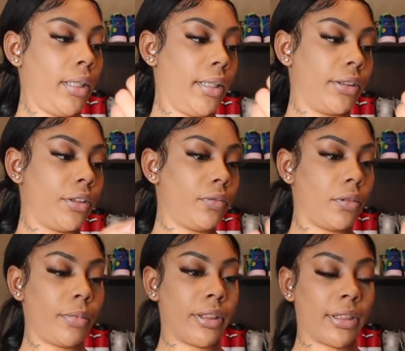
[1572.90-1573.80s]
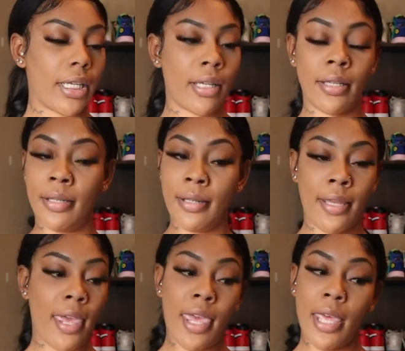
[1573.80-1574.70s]
into them because
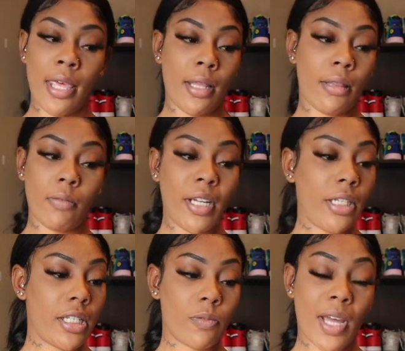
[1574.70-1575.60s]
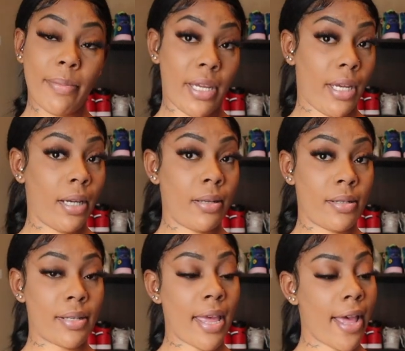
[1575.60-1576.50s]
the way these white
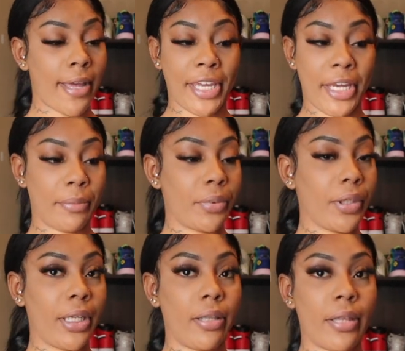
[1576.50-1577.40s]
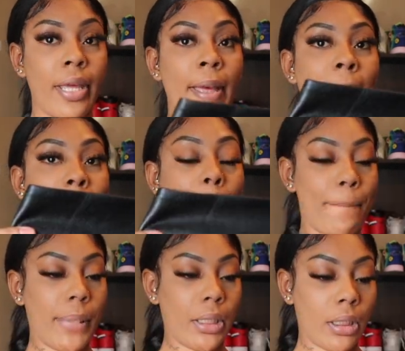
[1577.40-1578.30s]
pants can't breathe.
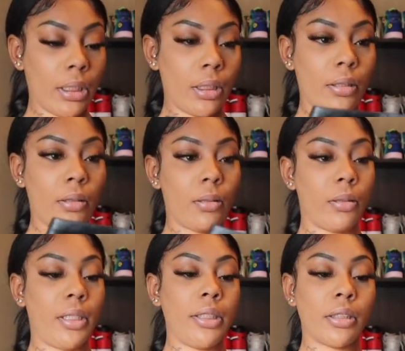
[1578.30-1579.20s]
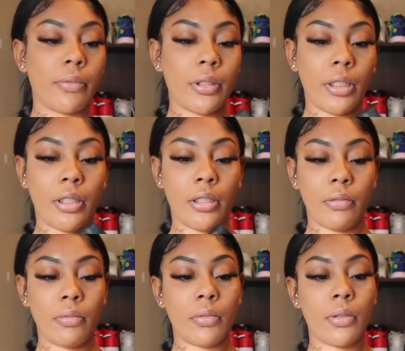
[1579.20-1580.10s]
But these are really
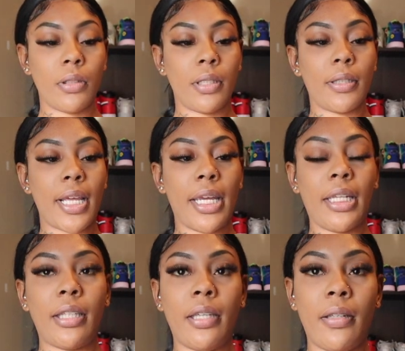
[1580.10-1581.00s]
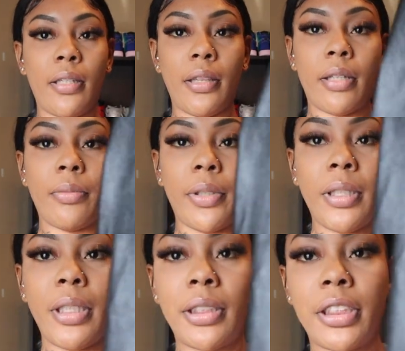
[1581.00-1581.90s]
cute. Like, they're really